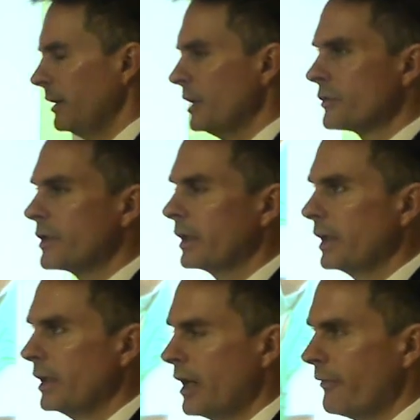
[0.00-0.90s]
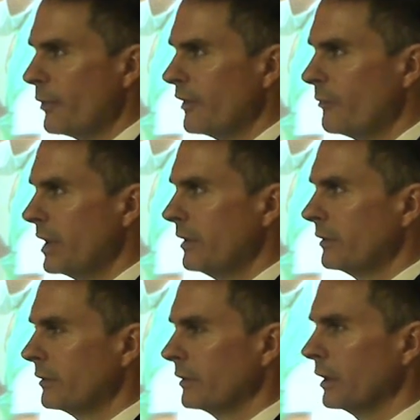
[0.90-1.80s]
Interestingly enough, we've
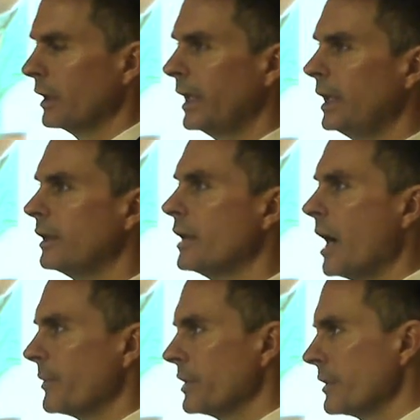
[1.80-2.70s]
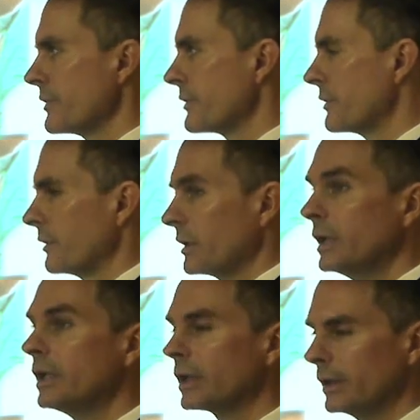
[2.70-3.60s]
been late adopters
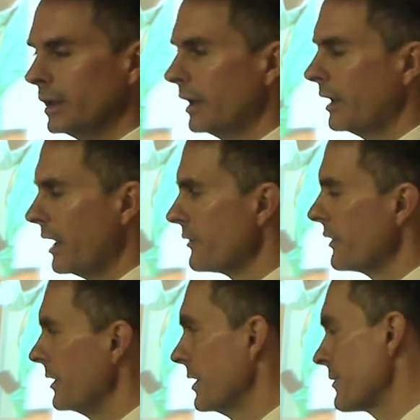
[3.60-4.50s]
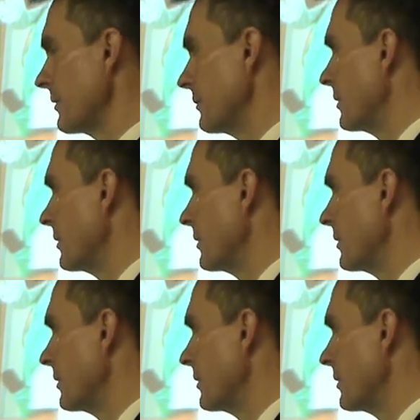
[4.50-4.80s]
clinically other than this, and